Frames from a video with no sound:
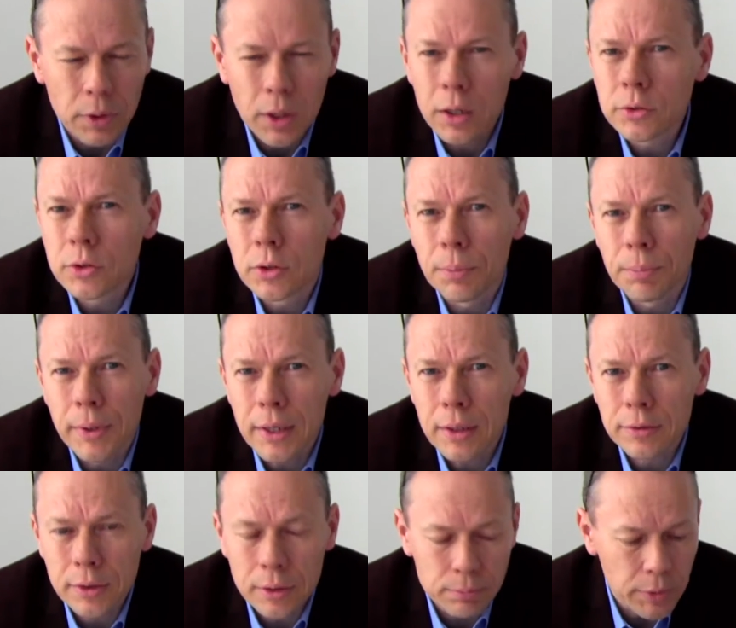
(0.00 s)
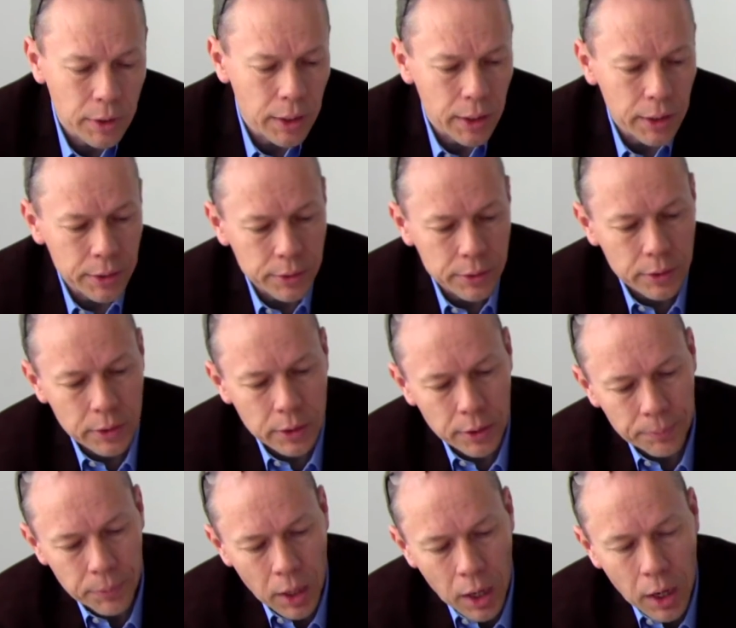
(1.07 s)
how to compare them and
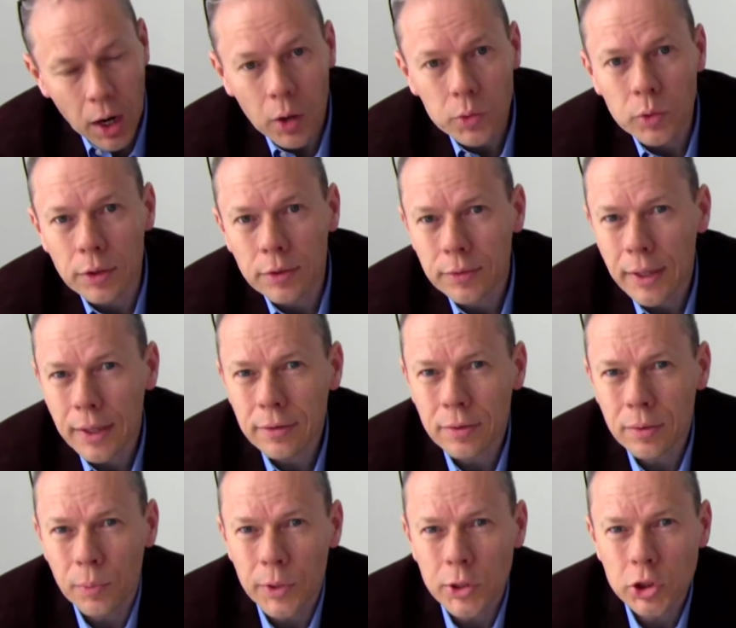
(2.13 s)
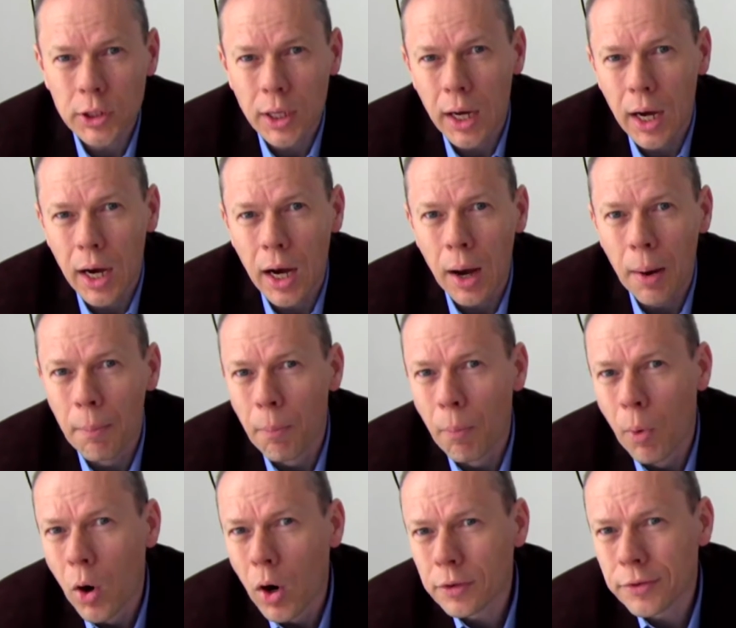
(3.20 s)
how to assess which are
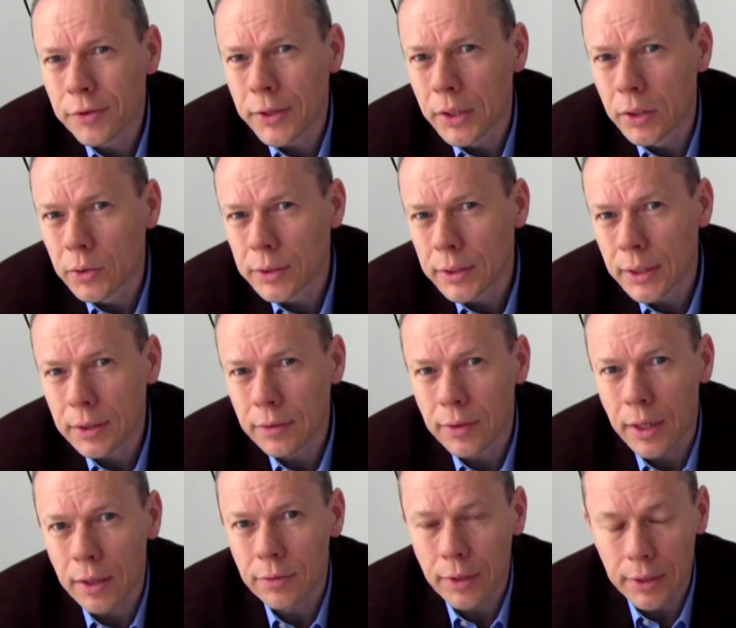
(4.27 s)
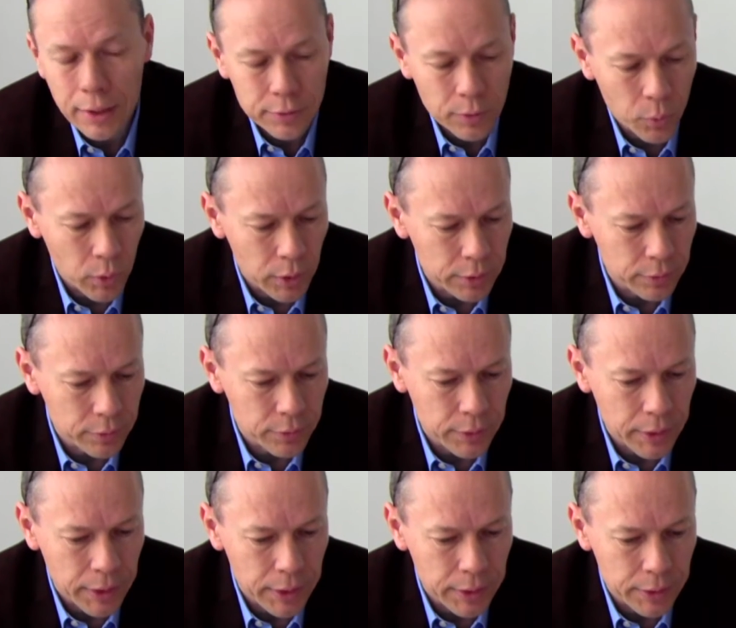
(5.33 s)
more suited than other ones,
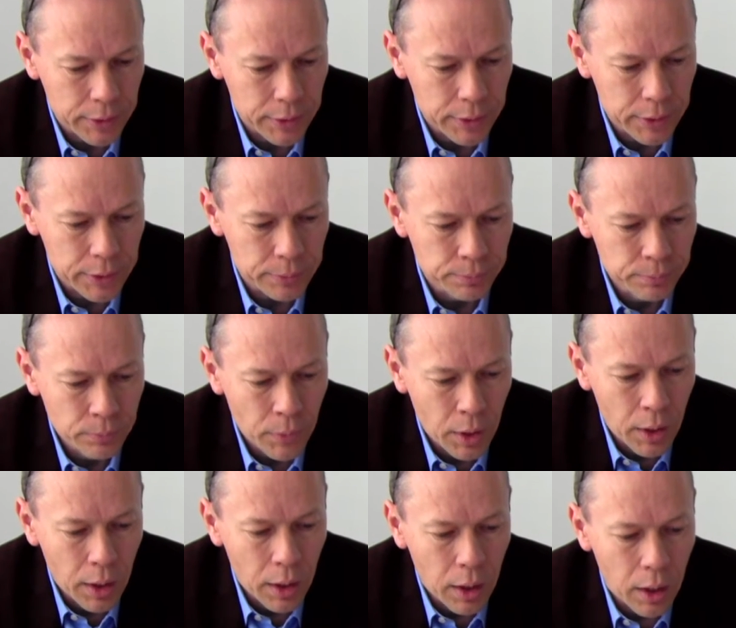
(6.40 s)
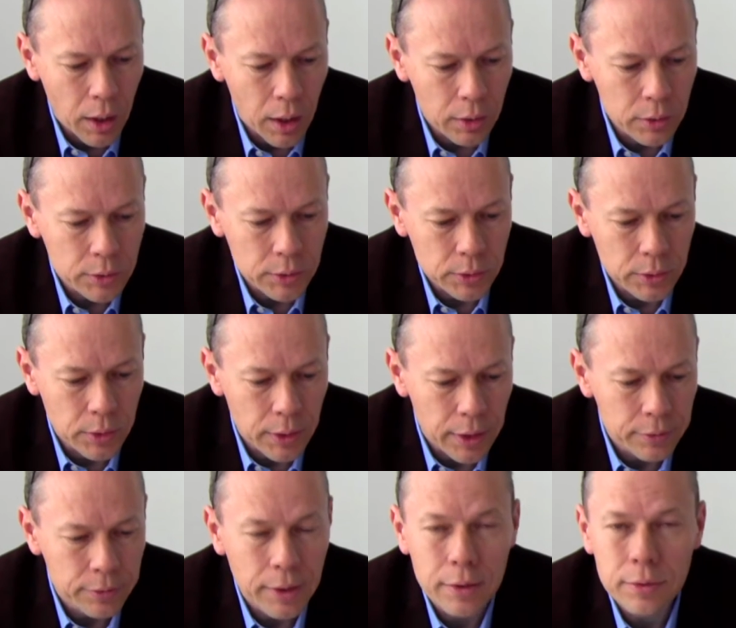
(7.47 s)
and how to
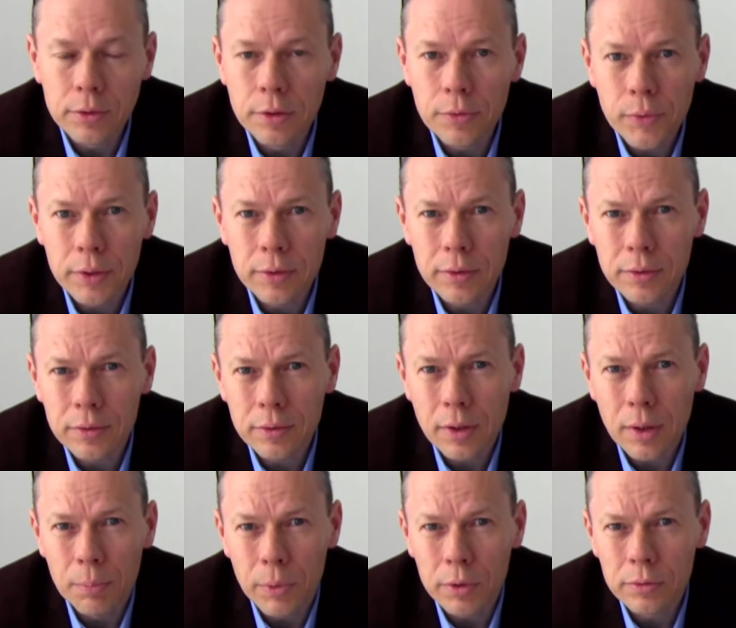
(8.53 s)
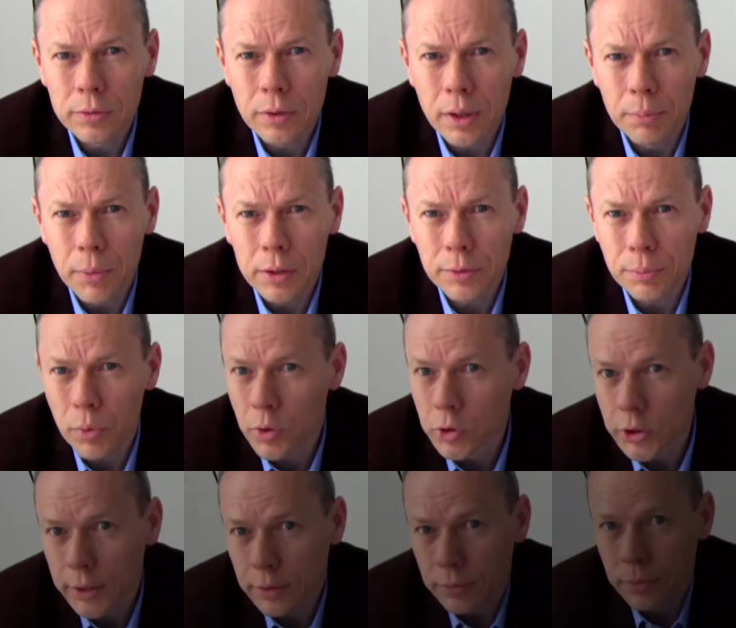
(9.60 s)
assess differences among the
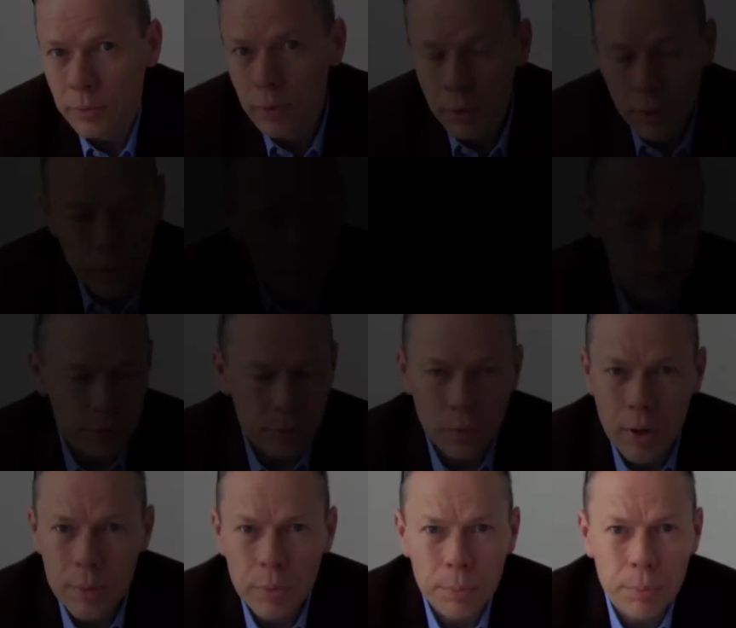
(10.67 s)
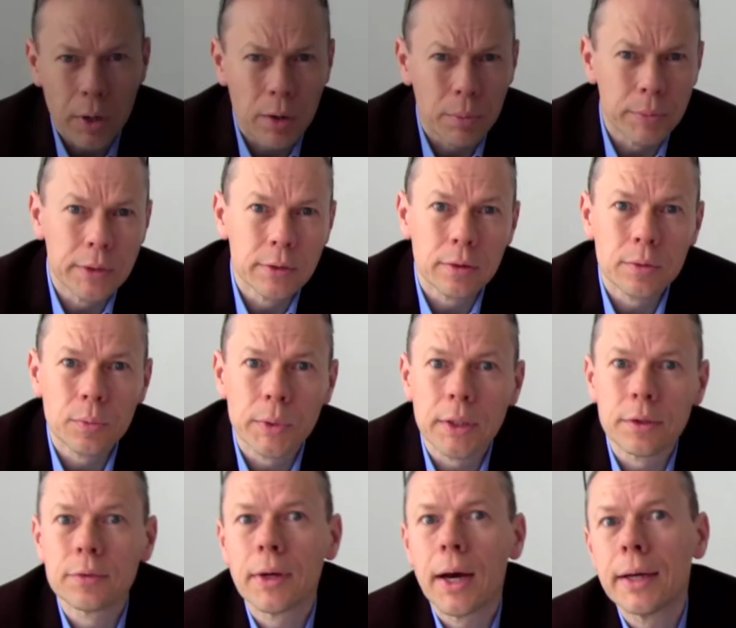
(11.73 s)
projects. So for the framework parameters, we
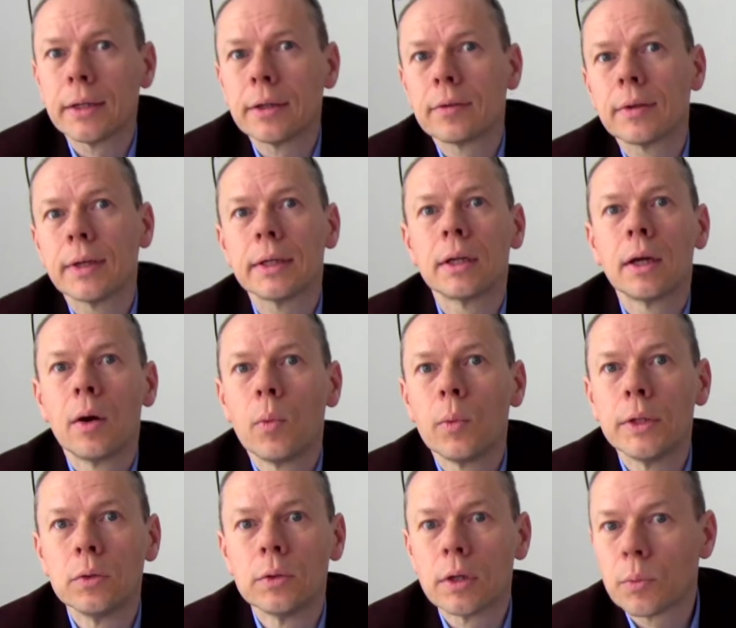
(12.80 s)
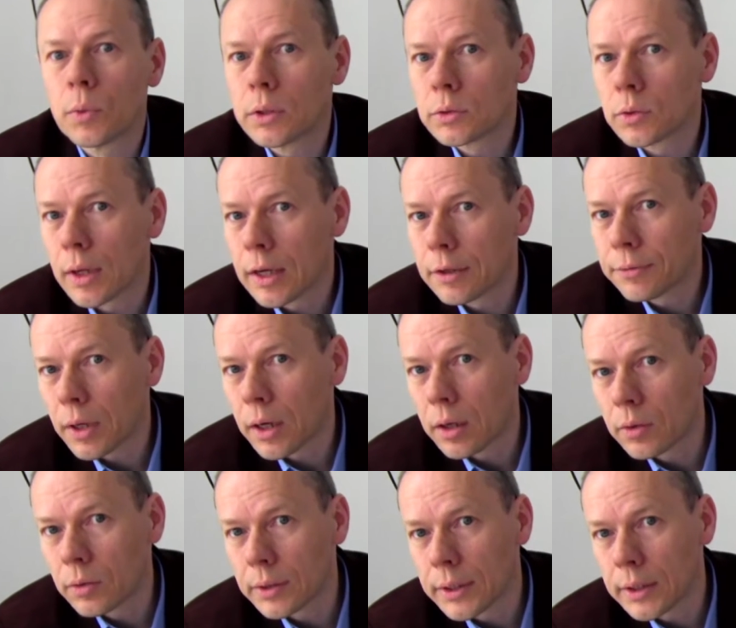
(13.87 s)
decided that we do not want to have
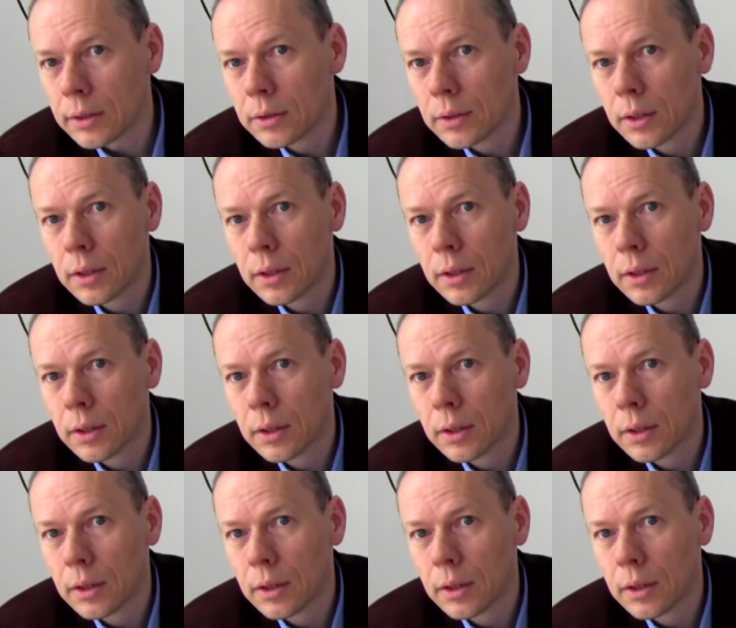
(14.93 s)
only